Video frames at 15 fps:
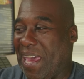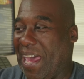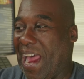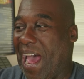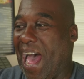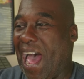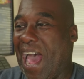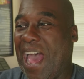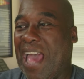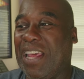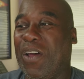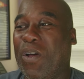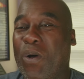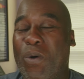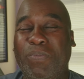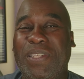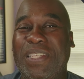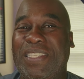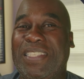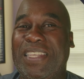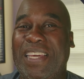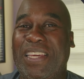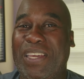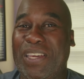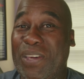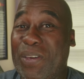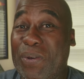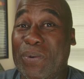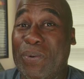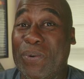And I hope to see
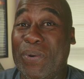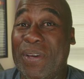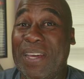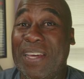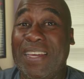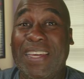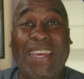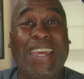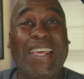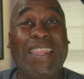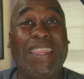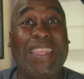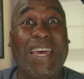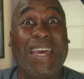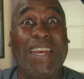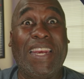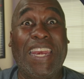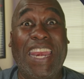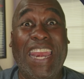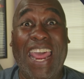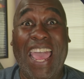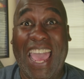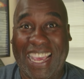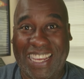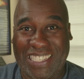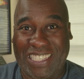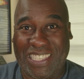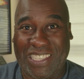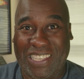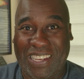you in the
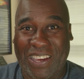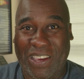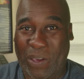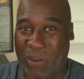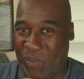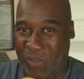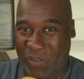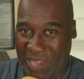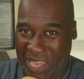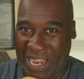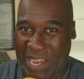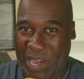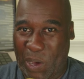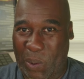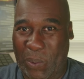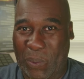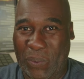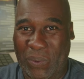next video.